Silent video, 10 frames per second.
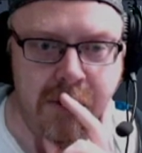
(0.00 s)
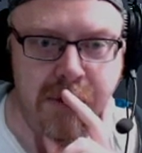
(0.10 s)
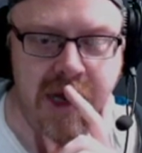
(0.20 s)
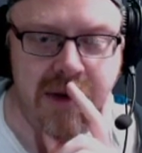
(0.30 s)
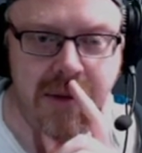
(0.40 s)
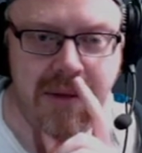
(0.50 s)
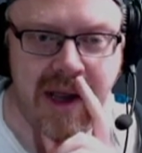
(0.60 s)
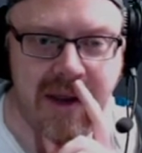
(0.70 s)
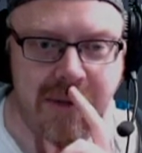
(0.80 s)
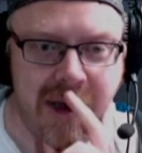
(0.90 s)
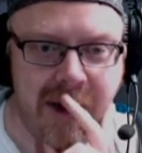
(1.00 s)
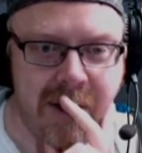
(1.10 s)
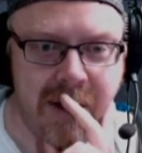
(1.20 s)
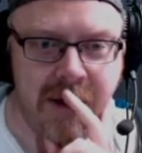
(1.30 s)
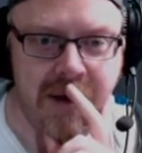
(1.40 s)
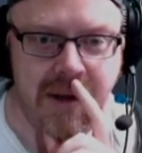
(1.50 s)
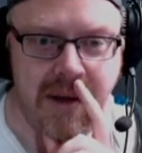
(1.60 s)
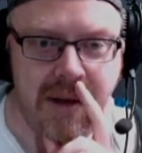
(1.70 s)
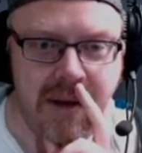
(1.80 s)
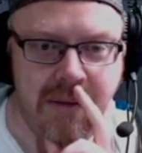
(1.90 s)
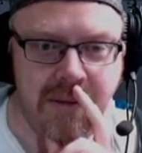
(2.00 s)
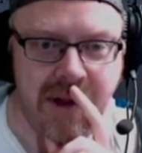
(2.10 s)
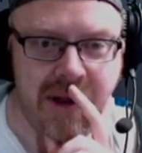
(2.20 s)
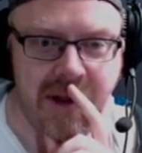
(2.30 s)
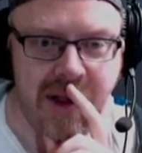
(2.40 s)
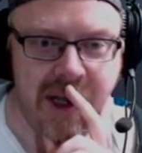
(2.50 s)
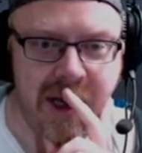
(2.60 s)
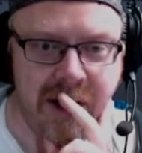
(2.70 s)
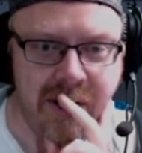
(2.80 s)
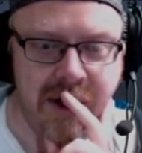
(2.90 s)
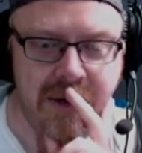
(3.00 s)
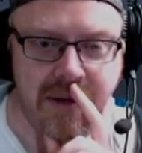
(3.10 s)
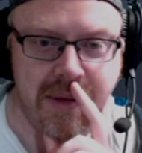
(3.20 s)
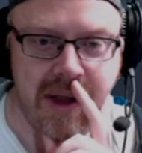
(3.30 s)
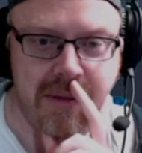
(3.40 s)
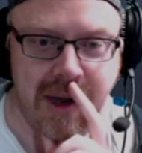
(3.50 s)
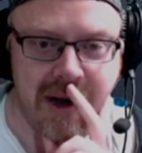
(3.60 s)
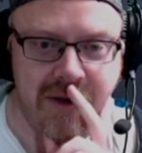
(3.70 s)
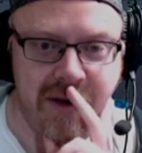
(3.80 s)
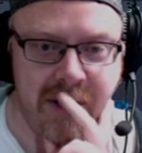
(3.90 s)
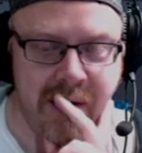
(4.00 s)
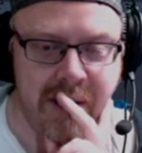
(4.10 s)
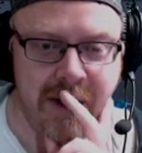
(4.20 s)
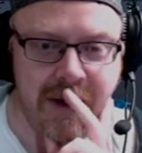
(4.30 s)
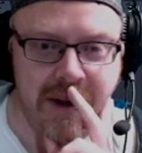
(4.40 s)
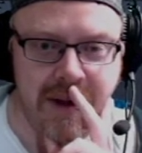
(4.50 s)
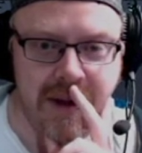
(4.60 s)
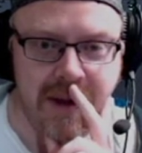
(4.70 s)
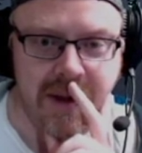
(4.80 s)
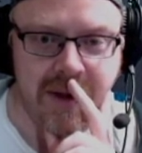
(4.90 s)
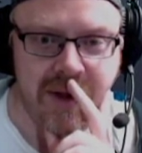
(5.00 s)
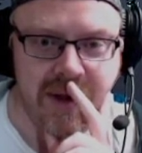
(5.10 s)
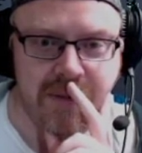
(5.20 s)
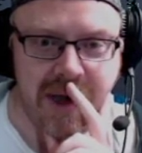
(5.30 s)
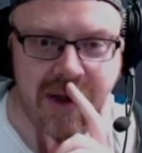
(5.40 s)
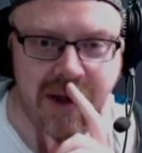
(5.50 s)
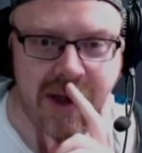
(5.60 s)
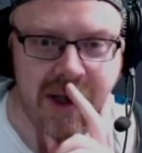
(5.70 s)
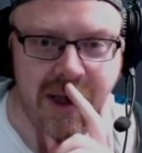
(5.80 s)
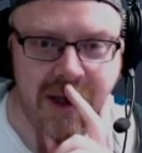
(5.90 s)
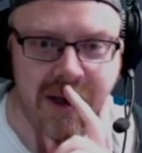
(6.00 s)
Minimum decibels plus linear to decibel magnitude. So this is basically,